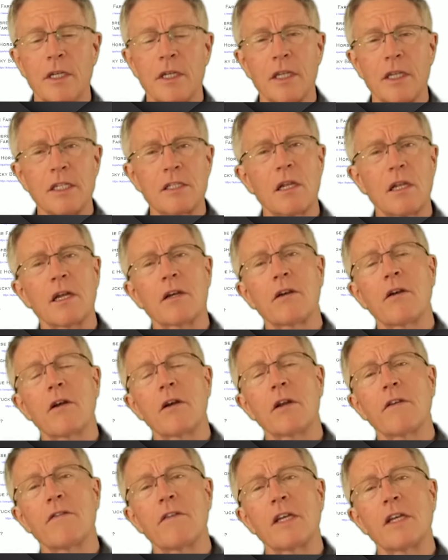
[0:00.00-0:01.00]
Things like
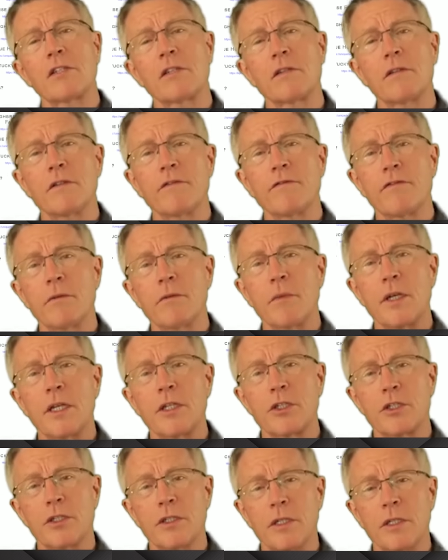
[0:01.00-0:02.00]
cardiovascular
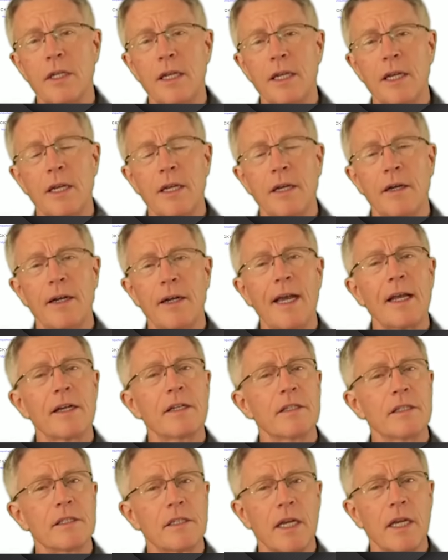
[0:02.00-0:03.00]
inflammation, how to
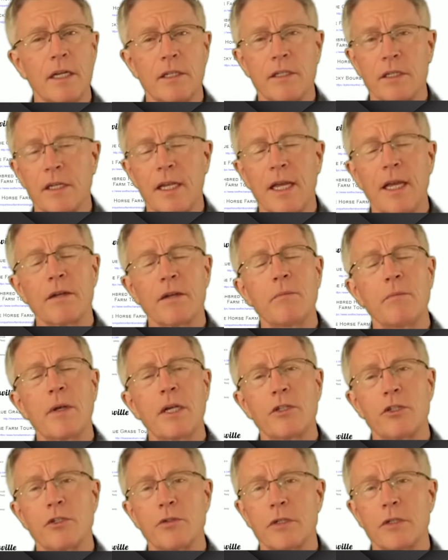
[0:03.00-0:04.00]
detect it, how to
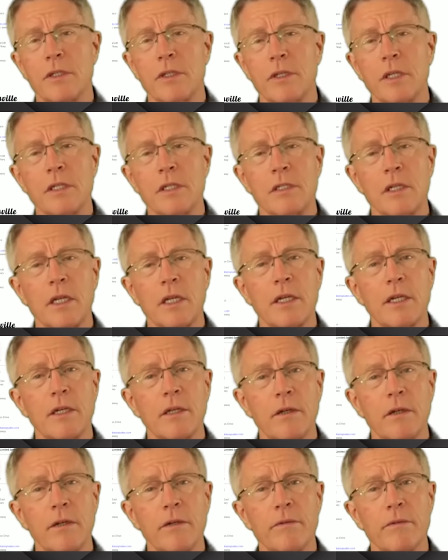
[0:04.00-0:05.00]
measure it, things like
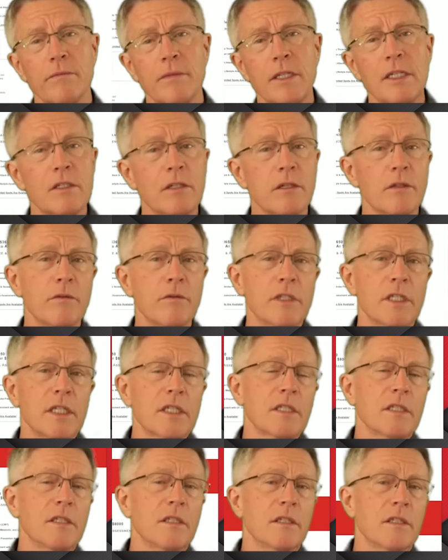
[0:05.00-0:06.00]
uh, insulin
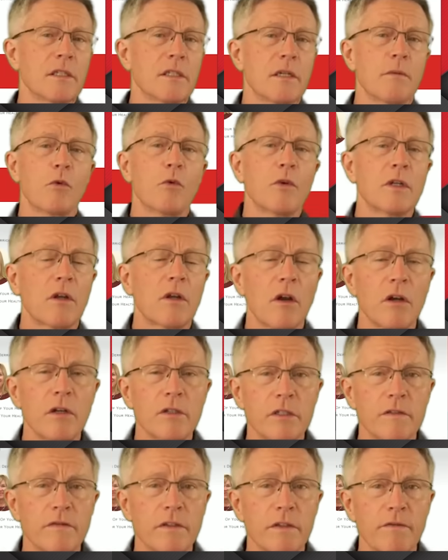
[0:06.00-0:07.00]
resistance, the number one cause
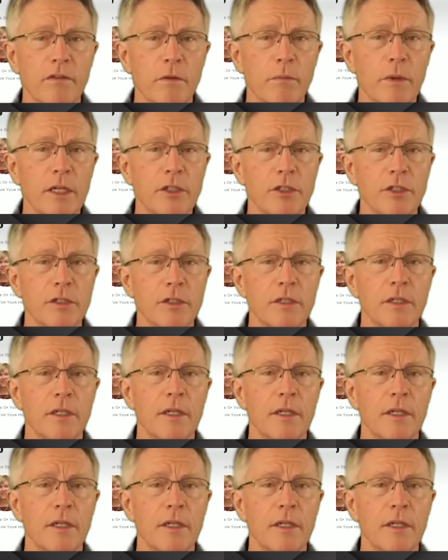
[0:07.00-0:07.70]
of inflammation,